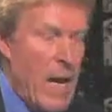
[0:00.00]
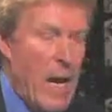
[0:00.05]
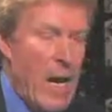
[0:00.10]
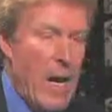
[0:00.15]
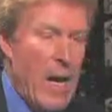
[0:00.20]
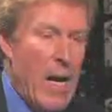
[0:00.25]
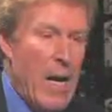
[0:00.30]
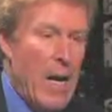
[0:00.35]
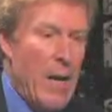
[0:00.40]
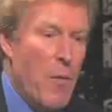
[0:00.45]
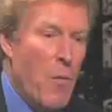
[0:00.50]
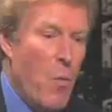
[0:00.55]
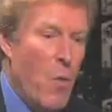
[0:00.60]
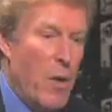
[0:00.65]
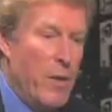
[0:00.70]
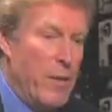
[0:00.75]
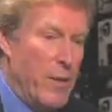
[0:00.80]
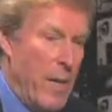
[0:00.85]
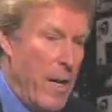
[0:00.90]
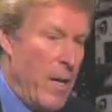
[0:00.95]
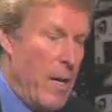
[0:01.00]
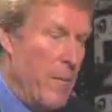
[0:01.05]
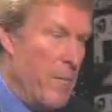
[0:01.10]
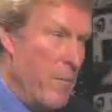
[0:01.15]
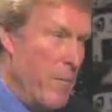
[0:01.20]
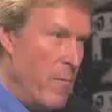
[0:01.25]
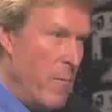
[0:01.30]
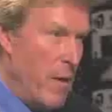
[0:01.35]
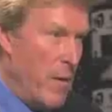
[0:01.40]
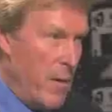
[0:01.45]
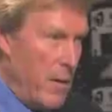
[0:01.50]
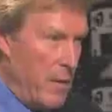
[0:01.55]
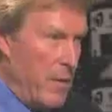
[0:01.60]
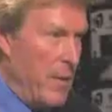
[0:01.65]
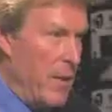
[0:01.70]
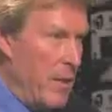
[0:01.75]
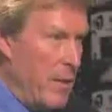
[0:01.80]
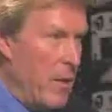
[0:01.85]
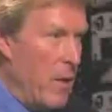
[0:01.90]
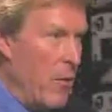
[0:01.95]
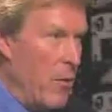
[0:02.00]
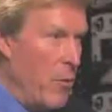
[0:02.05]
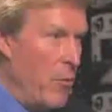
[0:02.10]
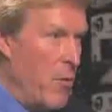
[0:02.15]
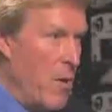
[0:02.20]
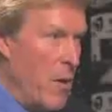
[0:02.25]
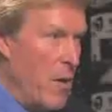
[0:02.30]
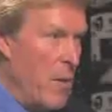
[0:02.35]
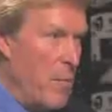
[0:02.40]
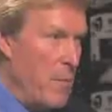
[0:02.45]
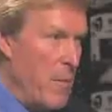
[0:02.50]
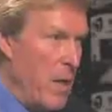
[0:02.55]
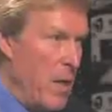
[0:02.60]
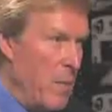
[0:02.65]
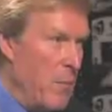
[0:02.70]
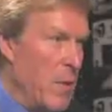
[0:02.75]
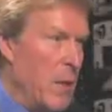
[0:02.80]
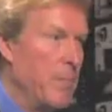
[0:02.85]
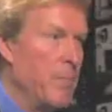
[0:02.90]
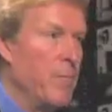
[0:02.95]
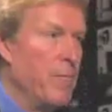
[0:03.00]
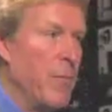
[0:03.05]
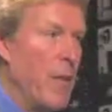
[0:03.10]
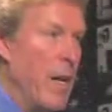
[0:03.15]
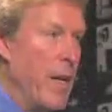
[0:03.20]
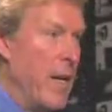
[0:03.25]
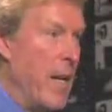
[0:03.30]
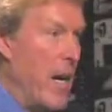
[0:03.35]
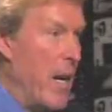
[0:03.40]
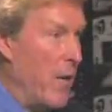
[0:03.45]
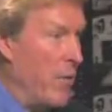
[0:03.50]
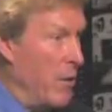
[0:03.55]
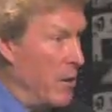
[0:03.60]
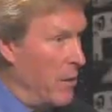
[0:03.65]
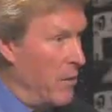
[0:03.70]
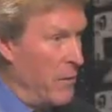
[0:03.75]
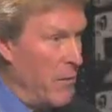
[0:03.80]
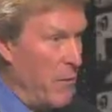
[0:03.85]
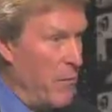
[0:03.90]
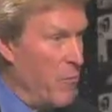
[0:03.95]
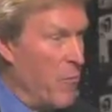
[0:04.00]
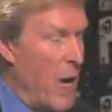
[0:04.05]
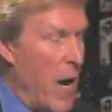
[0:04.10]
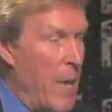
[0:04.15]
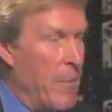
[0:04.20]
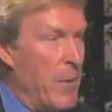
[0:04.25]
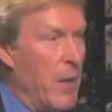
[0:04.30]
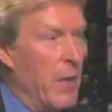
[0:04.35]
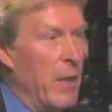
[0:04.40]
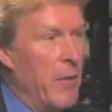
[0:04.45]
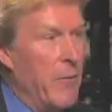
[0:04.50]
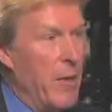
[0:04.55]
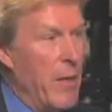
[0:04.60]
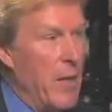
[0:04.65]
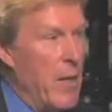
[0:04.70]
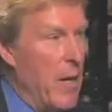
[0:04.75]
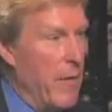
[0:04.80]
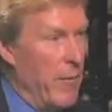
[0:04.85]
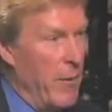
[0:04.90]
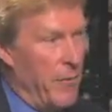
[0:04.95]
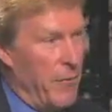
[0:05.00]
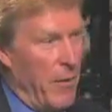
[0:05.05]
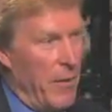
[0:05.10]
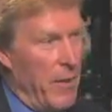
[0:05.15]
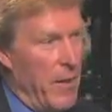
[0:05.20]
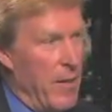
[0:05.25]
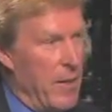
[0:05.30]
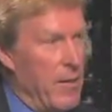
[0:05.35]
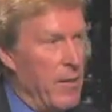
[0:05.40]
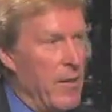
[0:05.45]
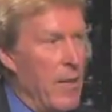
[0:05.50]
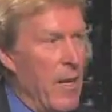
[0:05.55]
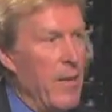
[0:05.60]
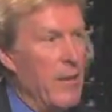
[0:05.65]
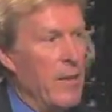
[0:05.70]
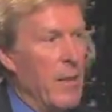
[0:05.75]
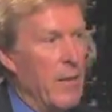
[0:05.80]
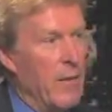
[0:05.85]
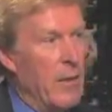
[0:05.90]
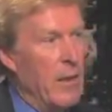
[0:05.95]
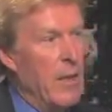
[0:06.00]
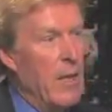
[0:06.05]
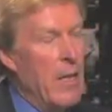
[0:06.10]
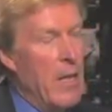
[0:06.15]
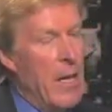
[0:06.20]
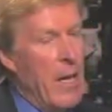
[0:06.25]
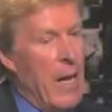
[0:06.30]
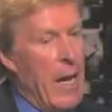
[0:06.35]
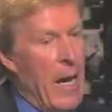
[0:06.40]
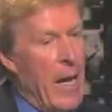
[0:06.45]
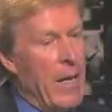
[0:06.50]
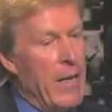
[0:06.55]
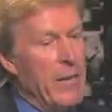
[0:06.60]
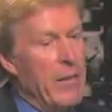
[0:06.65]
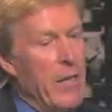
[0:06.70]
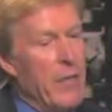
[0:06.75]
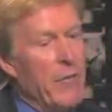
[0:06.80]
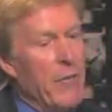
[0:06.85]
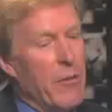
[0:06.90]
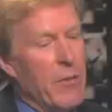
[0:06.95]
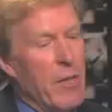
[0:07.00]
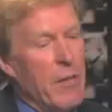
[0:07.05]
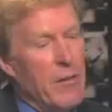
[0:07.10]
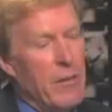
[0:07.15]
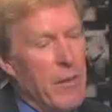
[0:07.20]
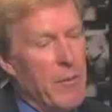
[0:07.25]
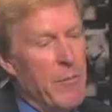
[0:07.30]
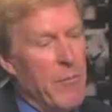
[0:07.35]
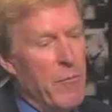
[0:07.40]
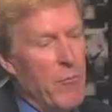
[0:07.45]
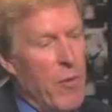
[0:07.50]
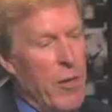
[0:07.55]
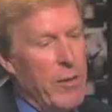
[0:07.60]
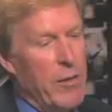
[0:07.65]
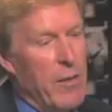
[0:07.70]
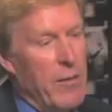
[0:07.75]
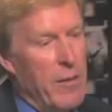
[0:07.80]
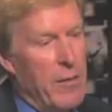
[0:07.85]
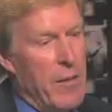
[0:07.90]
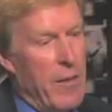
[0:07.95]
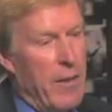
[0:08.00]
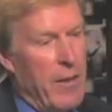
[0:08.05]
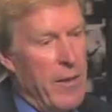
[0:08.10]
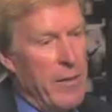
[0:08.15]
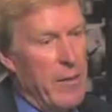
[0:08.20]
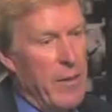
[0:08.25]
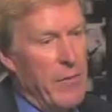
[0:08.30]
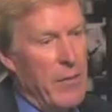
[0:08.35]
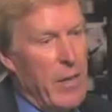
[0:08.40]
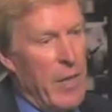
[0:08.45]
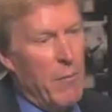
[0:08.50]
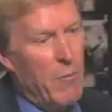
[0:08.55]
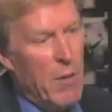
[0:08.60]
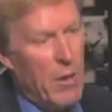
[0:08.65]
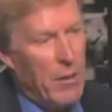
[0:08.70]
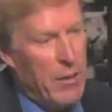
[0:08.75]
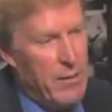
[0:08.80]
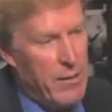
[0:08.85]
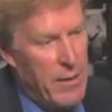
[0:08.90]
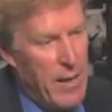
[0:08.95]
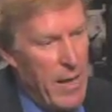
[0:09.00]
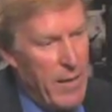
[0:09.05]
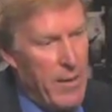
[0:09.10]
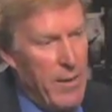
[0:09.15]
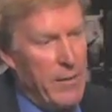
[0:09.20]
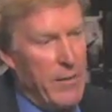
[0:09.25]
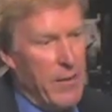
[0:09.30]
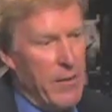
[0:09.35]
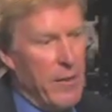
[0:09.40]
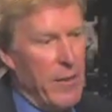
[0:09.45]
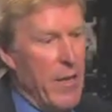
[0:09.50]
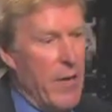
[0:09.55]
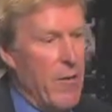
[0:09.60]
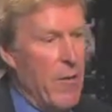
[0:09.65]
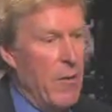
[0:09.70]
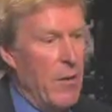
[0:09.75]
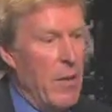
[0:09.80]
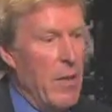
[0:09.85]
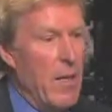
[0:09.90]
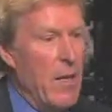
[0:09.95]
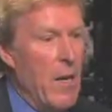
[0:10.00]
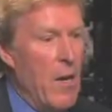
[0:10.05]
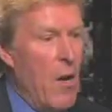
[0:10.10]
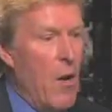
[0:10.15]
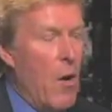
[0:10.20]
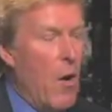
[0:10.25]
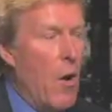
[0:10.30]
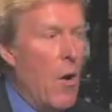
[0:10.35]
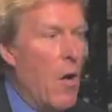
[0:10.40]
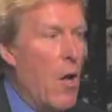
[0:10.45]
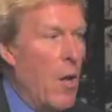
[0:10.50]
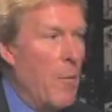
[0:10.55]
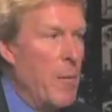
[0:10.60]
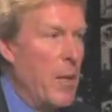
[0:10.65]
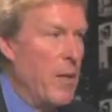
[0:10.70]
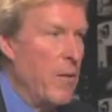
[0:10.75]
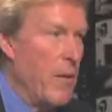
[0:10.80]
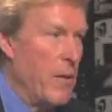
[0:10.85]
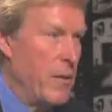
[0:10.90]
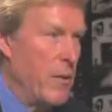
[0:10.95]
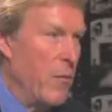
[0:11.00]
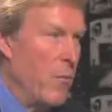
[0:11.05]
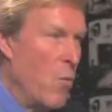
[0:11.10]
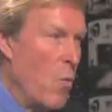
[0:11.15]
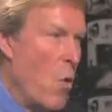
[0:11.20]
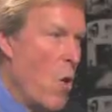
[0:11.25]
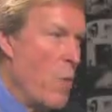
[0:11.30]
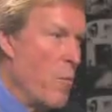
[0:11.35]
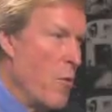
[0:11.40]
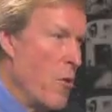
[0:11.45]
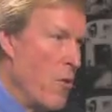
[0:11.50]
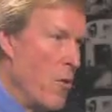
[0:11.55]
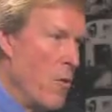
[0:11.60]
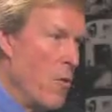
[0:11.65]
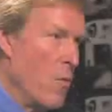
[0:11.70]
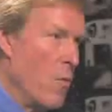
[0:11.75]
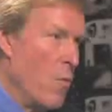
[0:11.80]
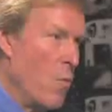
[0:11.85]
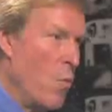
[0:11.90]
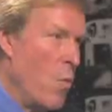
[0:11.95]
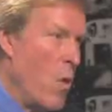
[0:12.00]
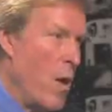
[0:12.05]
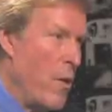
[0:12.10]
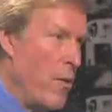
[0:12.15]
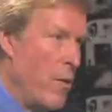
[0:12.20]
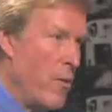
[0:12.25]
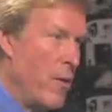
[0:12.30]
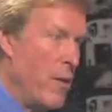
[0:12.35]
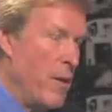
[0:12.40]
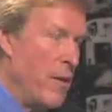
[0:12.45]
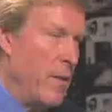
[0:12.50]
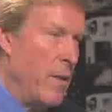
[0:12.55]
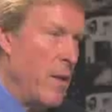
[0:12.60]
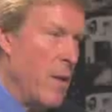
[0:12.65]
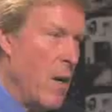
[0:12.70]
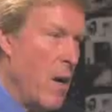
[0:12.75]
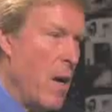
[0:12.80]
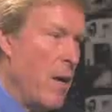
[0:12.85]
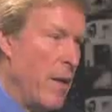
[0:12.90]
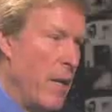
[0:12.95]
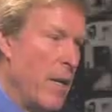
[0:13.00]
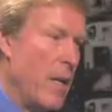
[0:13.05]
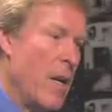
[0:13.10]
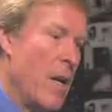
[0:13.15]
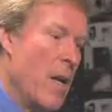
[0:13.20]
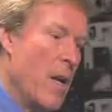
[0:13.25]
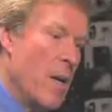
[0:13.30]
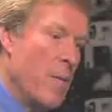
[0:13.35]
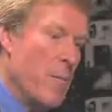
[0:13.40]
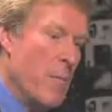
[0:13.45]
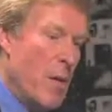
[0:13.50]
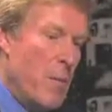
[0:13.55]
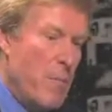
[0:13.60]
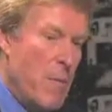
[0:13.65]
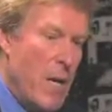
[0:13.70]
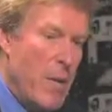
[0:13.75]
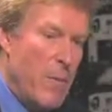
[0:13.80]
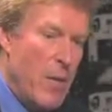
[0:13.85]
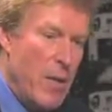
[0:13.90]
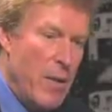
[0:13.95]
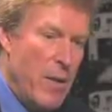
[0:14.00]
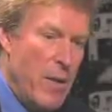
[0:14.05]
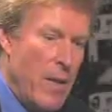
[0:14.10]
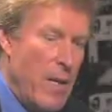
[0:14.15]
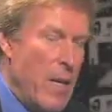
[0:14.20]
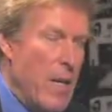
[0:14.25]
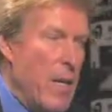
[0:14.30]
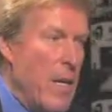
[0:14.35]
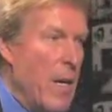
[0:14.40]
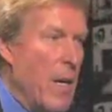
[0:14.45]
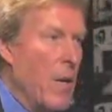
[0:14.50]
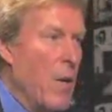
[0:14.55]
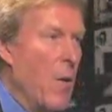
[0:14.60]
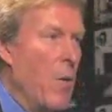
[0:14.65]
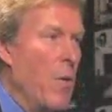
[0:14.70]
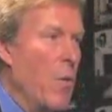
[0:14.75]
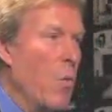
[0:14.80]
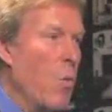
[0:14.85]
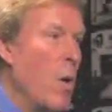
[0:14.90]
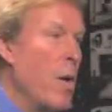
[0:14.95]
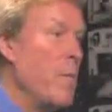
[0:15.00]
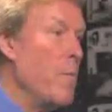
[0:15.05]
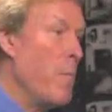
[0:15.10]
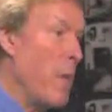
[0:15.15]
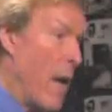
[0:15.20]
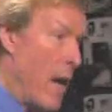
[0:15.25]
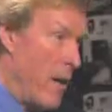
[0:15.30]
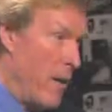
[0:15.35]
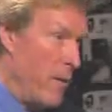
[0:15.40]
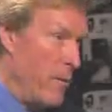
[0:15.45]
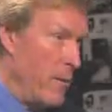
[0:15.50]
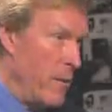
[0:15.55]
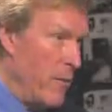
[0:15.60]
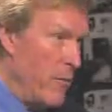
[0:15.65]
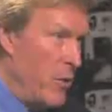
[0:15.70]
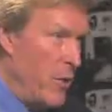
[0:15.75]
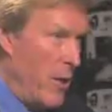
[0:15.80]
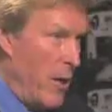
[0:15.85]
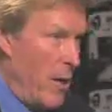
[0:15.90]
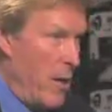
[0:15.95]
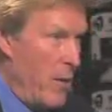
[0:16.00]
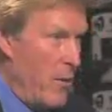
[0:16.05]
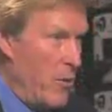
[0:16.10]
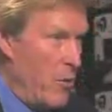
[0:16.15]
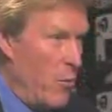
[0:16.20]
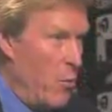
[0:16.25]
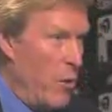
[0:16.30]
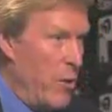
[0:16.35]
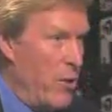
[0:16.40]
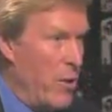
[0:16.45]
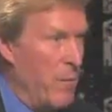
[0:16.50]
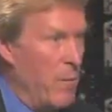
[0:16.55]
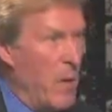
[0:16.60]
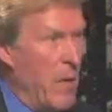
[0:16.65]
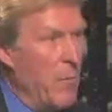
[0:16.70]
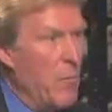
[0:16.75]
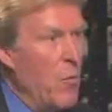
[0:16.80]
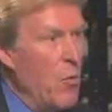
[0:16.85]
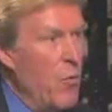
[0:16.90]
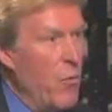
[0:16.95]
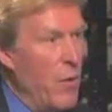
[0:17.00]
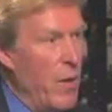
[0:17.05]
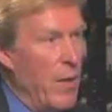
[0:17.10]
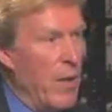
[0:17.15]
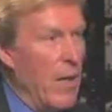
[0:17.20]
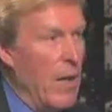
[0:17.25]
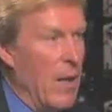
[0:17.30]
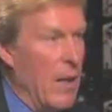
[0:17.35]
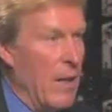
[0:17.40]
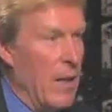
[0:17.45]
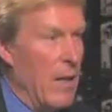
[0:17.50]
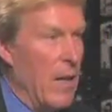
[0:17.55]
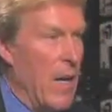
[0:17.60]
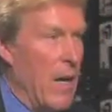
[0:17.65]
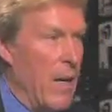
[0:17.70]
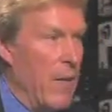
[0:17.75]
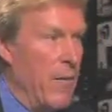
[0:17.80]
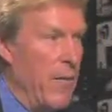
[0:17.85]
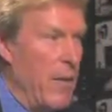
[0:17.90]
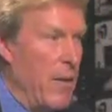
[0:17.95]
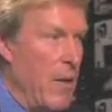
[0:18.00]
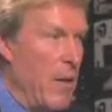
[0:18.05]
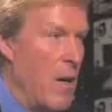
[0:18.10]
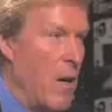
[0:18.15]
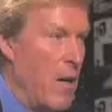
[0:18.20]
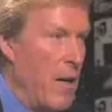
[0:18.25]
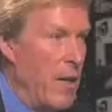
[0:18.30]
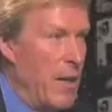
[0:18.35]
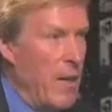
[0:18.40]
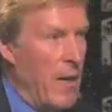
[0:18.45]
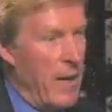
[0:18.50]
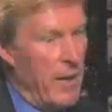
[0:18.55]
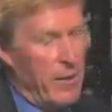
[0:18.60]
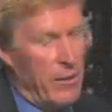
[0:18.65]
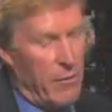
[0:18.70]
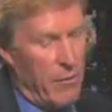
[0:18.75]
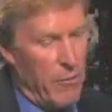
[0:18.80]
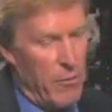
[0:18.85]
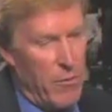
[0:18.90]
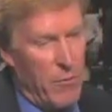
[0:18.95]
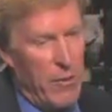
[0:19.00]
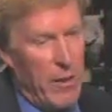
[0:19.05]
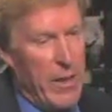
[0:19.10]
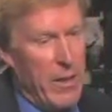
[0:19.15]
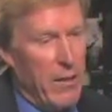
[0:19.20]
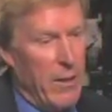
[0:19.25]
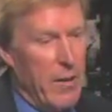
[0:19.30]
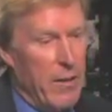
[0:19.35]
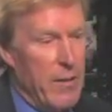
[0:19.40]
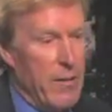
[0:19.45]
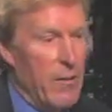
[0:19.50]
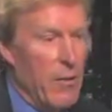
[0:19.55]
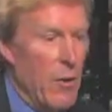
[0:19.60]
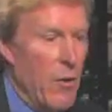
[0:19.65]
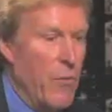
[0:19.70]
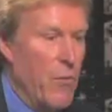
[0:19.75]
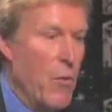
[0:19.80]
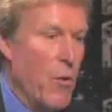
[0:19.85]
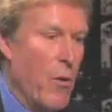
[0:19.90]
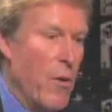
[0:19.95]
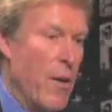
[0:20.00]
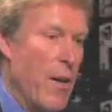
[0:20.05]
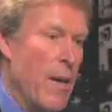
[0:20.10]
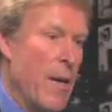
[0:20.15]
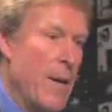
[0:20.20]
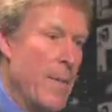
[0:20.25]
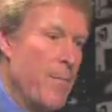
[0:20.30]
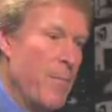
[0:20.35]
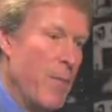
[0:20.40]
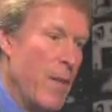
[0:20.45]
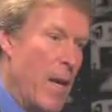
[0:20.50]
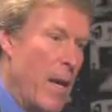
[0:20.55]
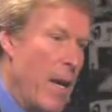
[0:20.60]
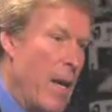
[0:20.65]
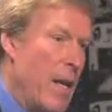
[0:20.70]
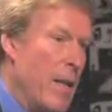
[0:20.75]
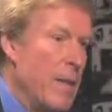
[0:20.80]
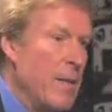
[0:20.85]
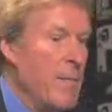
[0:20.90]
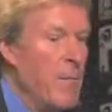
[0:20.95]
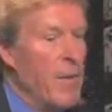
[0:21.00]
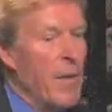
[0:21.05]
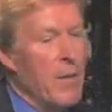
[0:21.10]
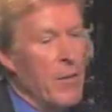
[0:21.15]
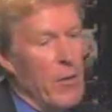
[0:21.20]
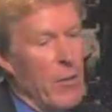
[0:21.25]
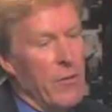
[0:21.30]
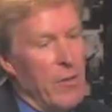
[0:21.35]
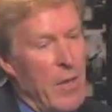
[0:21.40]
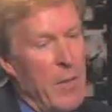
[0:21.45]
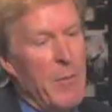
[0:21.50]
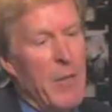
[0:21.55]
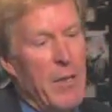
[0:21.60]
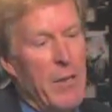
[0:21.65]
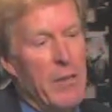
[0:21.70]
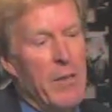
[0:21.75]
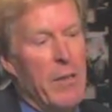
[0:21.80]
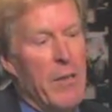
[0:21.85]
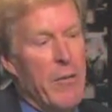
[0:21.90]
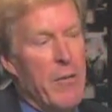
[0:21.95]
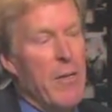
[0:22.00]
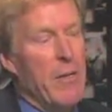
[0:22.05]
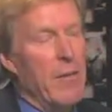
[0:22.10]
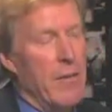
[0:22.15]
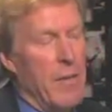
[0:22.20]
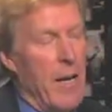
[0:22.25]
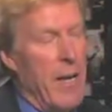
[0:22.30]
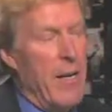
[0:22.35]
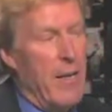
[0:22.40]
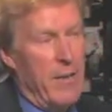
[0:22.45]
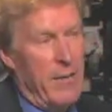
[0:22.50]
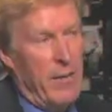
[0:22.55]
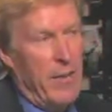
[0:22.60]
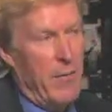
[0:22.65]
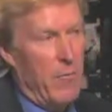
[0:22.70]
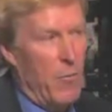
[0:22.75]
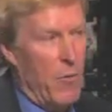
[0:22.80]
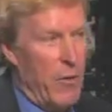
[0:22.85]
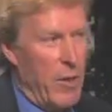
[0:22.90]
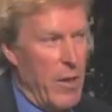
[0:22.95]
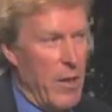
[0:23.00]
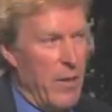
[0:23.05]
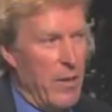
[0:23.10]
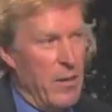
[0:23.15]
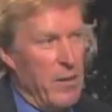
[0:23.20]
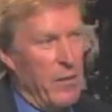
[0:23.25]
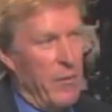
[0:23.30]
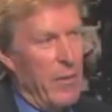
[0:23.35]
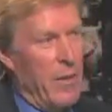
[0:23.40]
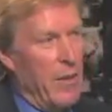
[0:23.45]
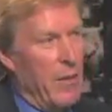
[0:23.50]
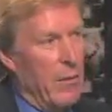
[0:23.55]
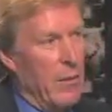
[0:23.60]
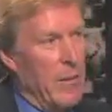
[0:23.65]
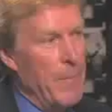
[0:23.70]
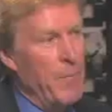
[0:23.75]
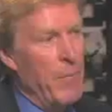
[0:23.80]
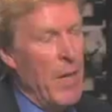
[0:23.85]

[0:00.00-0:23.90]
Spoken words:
was at did go to a minimum, and now it's rapidly recovered for the extent of it. And it's interesting, some recent studies have said, well, it's not necessarily all because of warmer weather in the Arctic, but maybe the wind patterns have changed, which have been moving a lot of the Arctic ice through Greenland and so forth. And so some of the serious scientists that working in this field,